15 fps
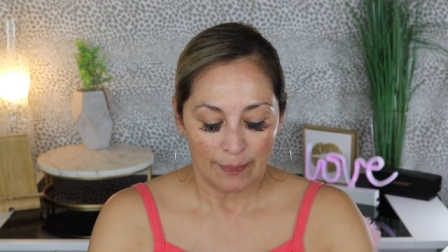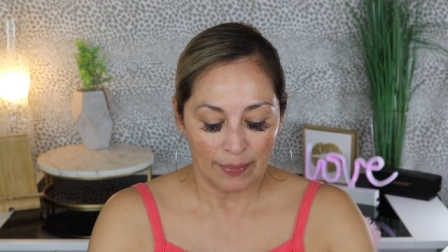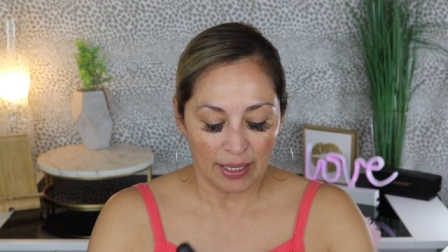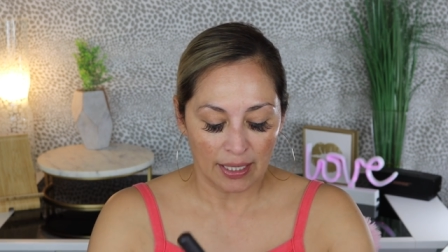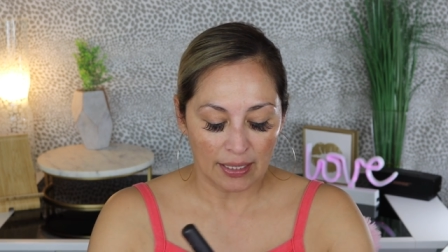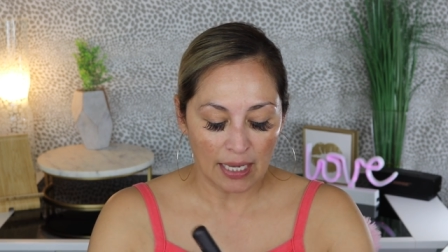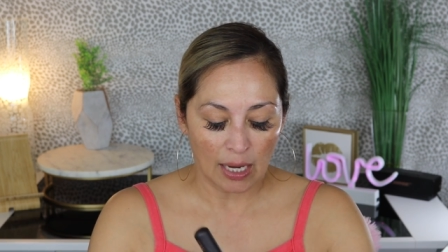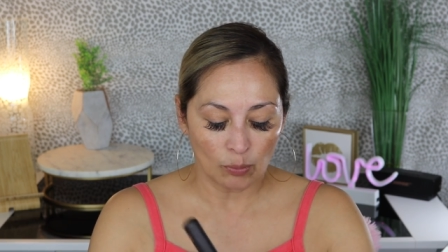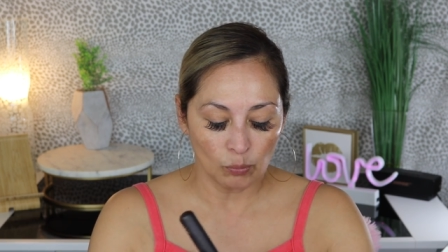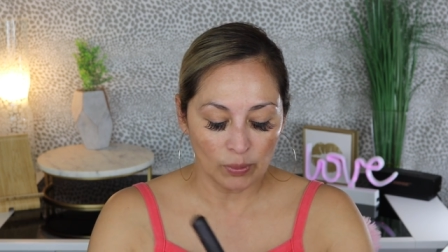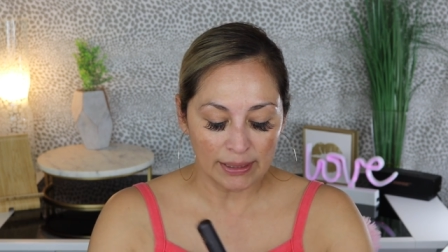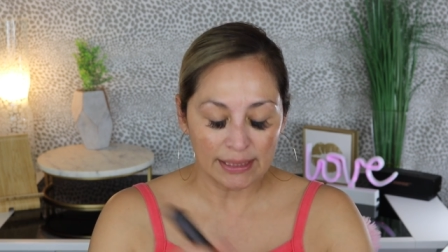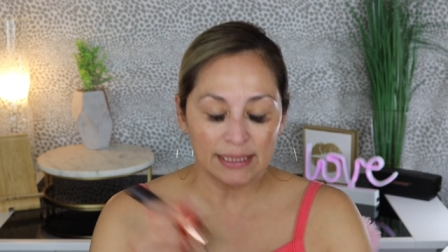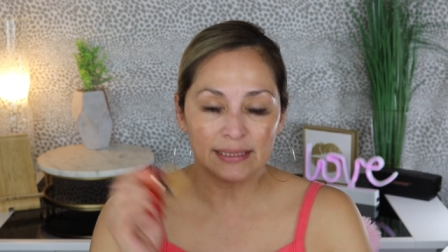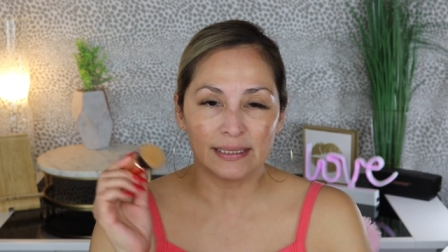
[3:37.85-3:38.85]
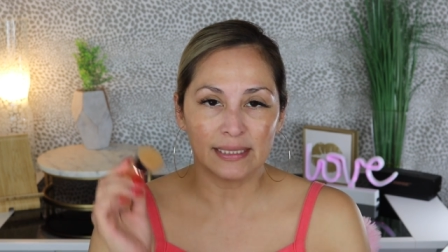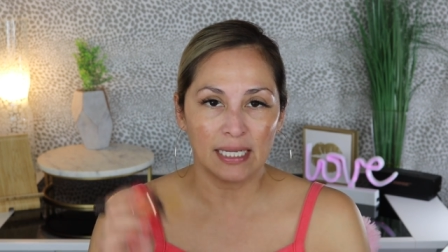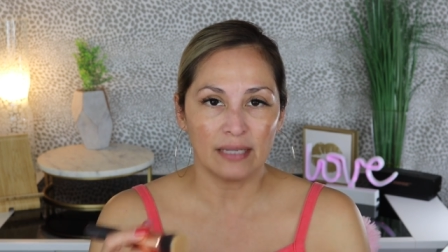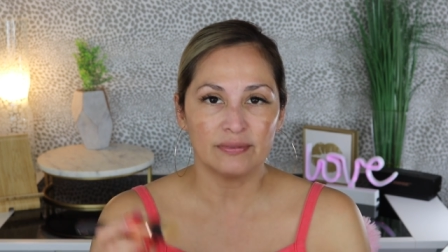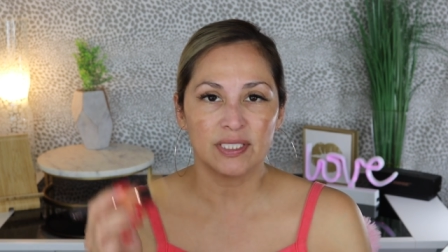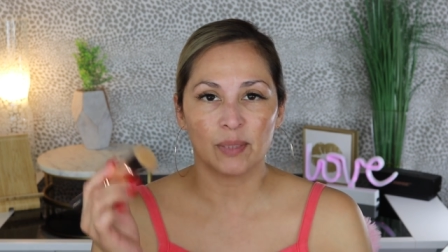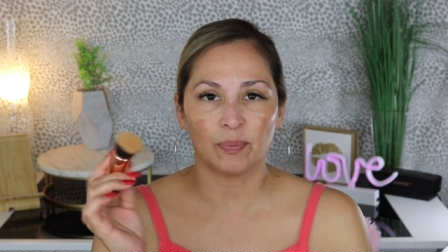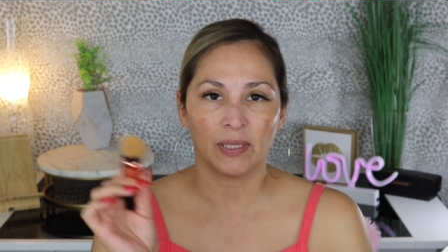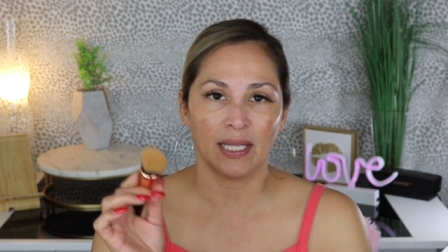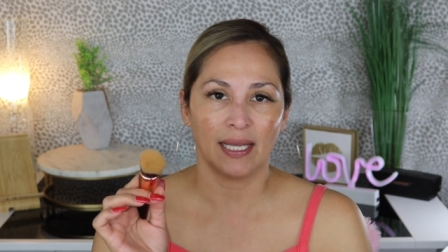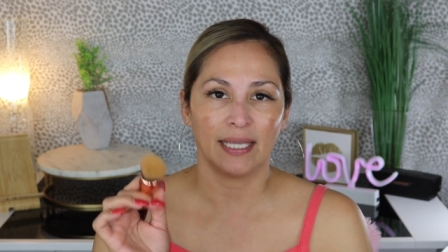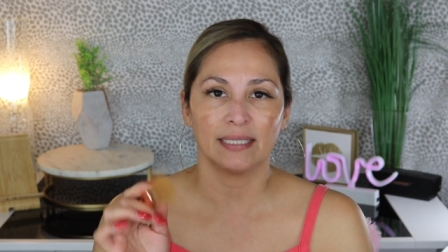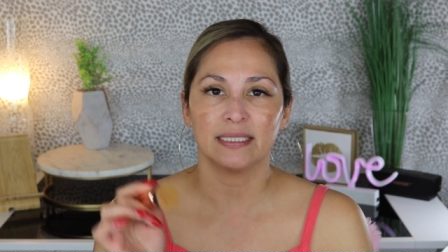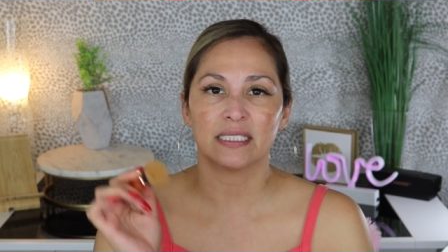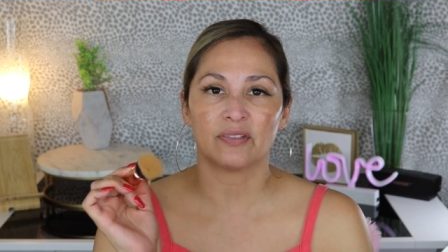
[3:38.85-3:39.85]
but I really loved
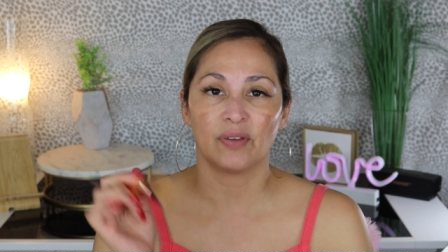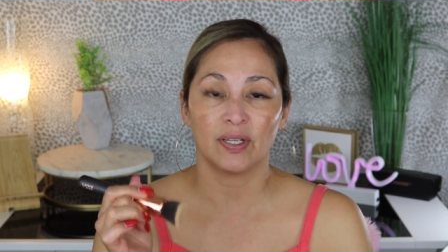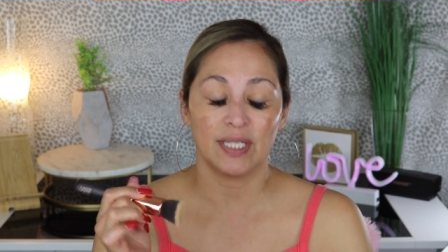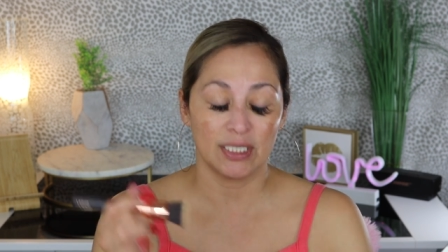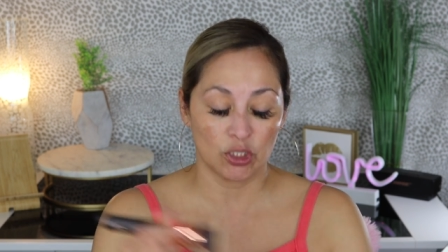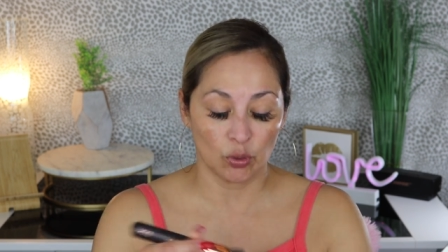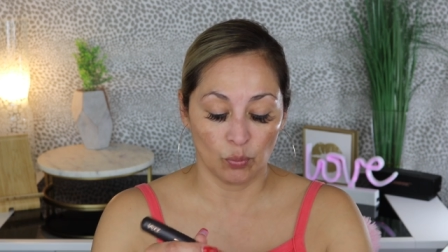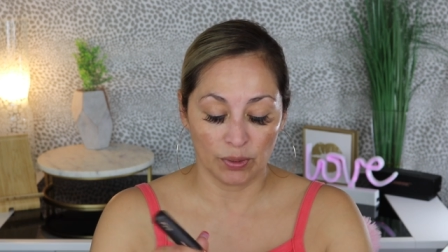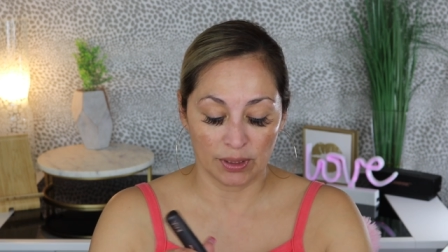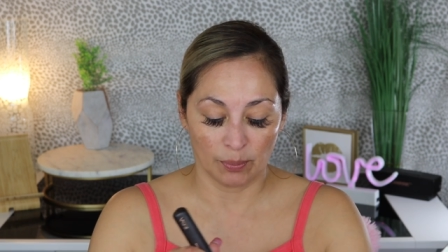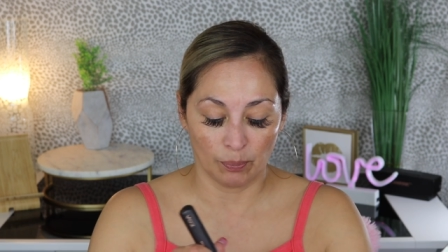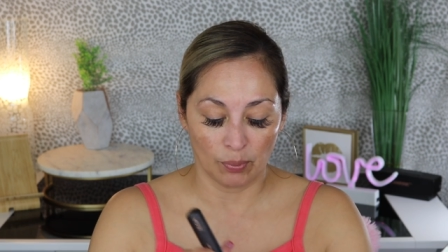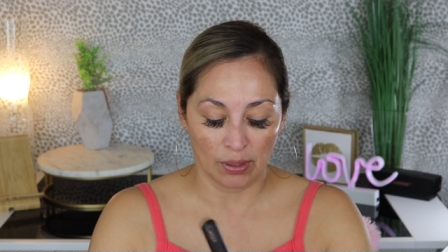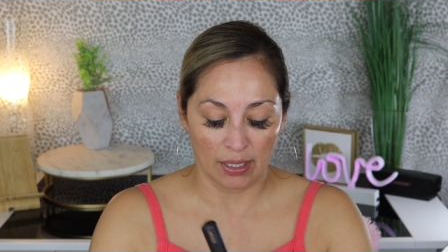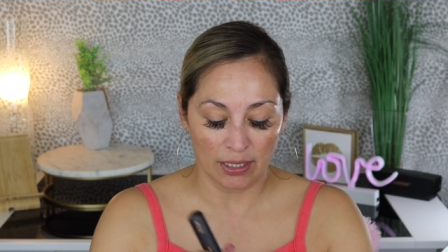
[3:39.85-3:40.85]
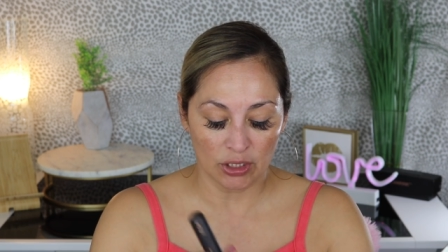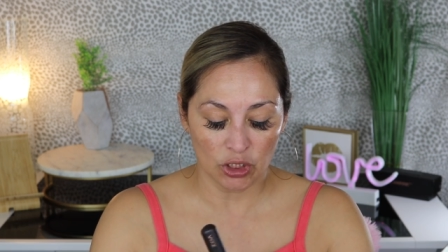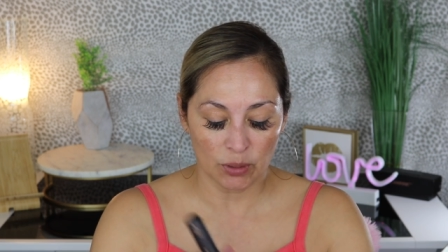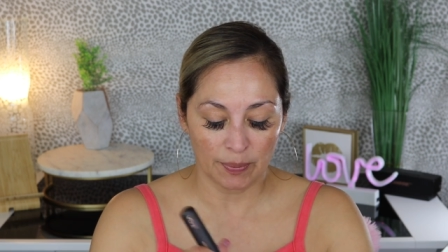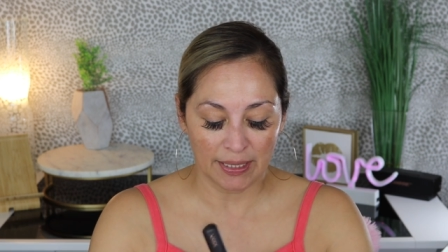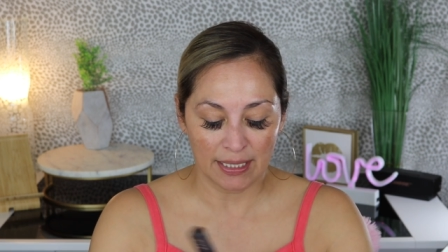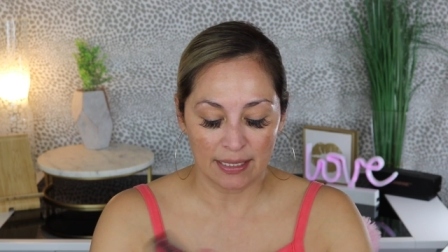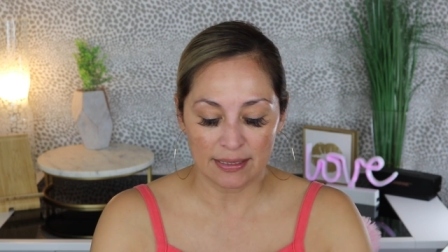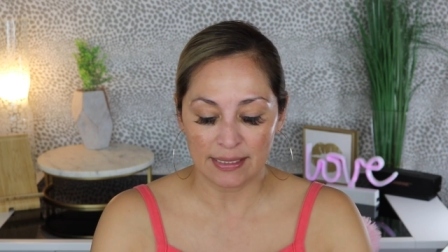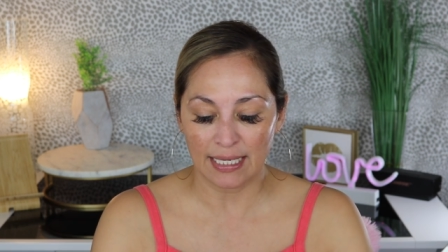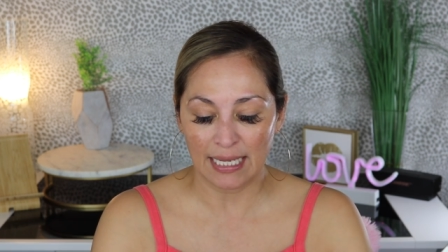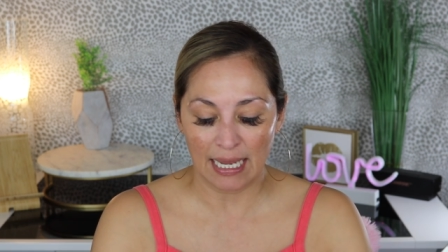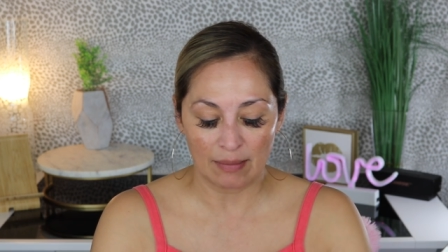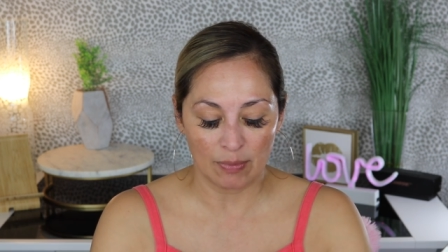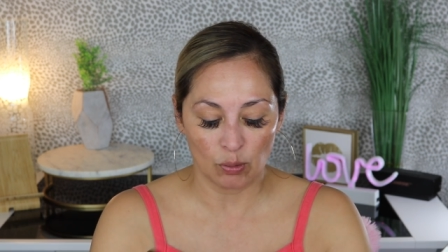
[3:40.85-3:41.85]
applying this foundation with a brush because it
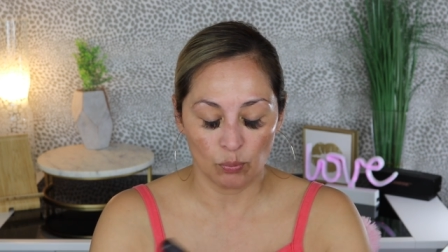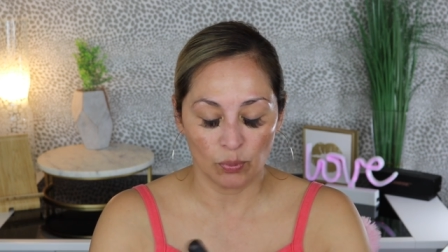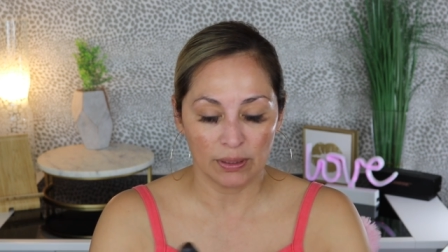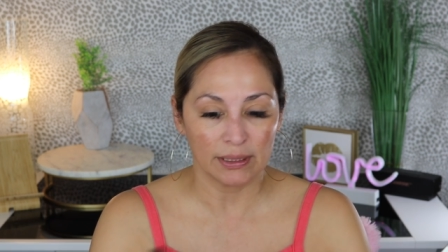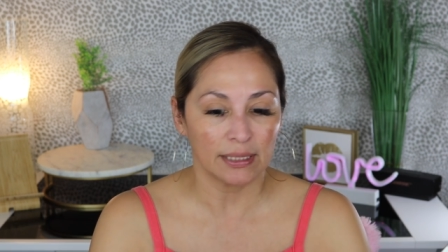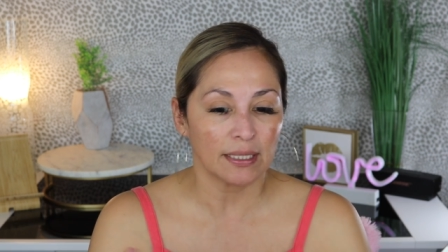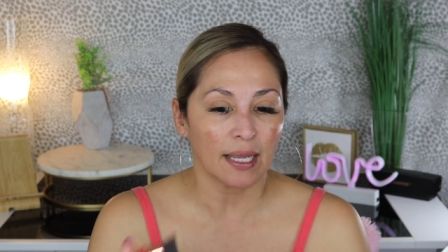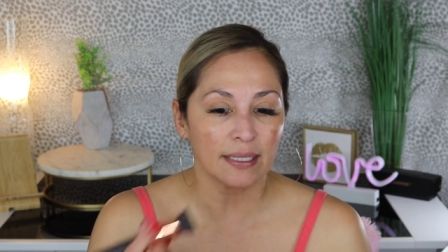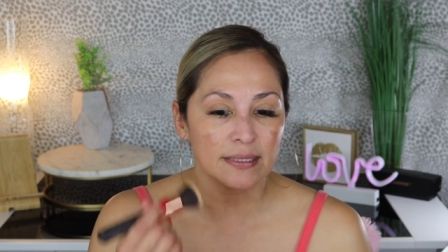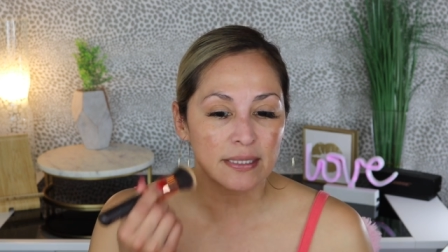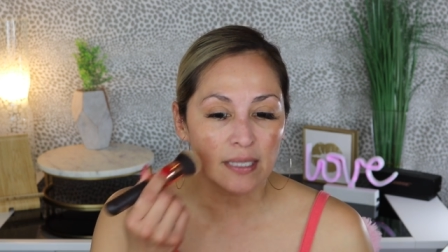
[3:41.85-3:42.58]
gave me really nice